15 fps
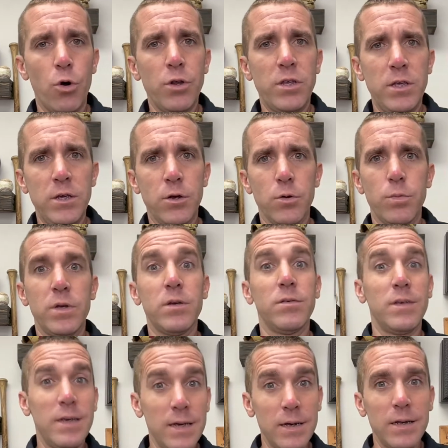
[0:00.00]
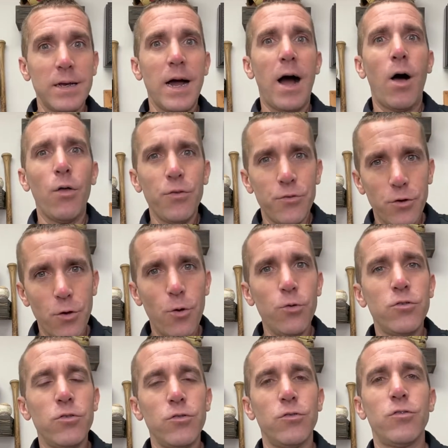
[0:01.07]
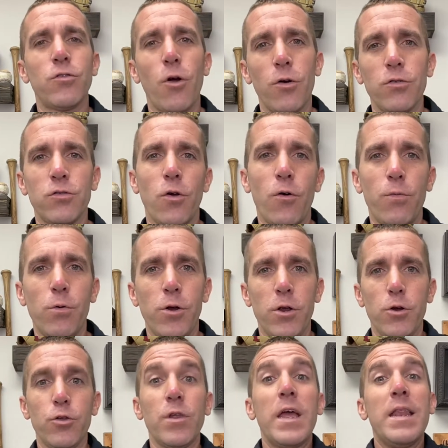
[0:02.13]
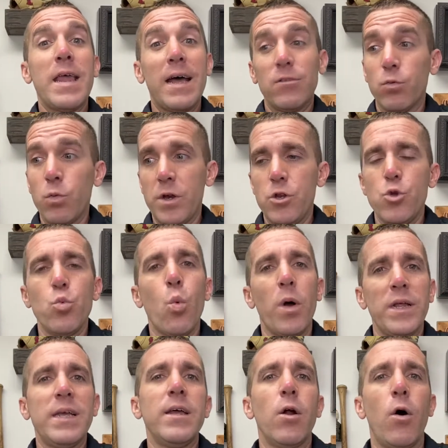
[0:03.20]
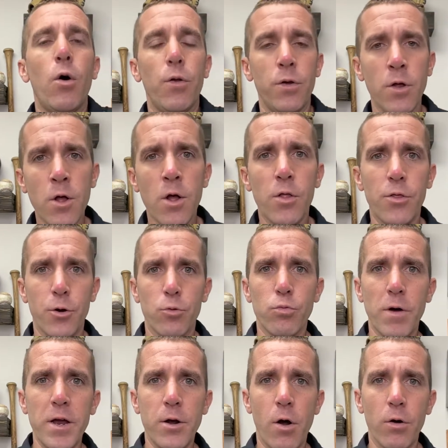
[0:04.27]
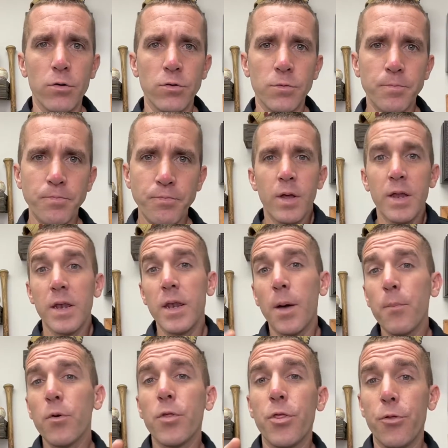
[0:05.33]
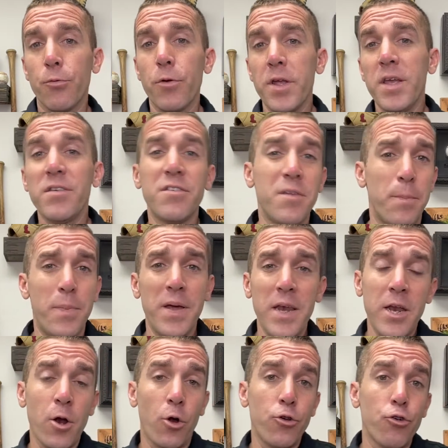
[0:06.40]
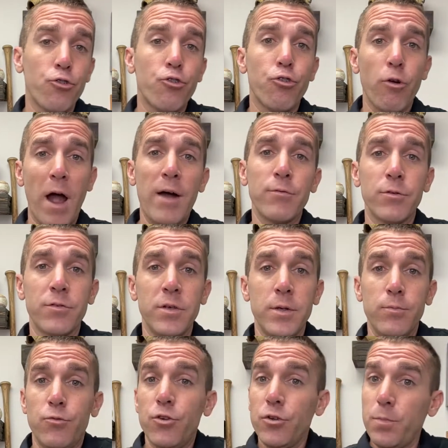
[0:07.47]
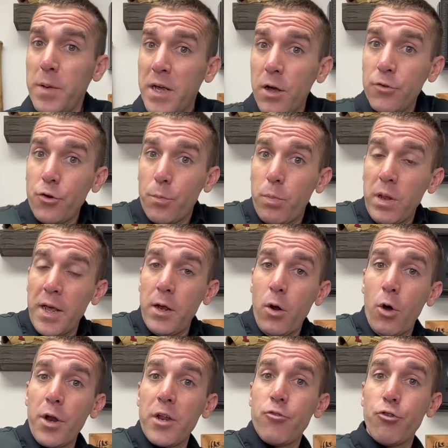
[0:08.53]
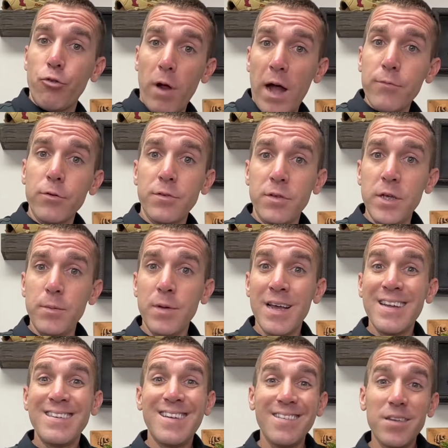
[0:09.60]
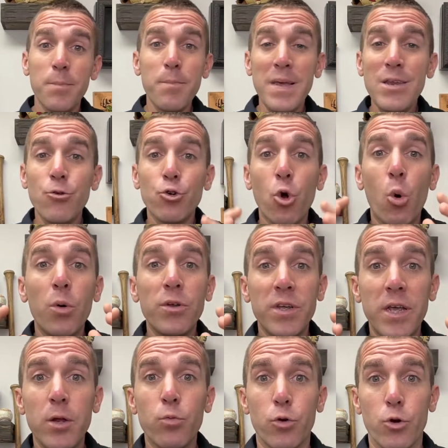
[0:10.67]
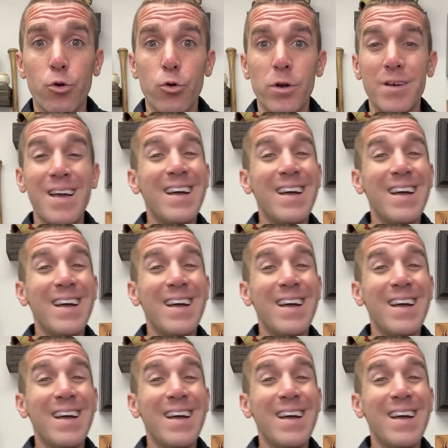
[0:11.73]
year because, again, college coaches start sophomore year. And that's when you want to get on their radars. Number three is depending on your travel team. Just because you're playing on a travel team doesn't mean you're going to get recruited.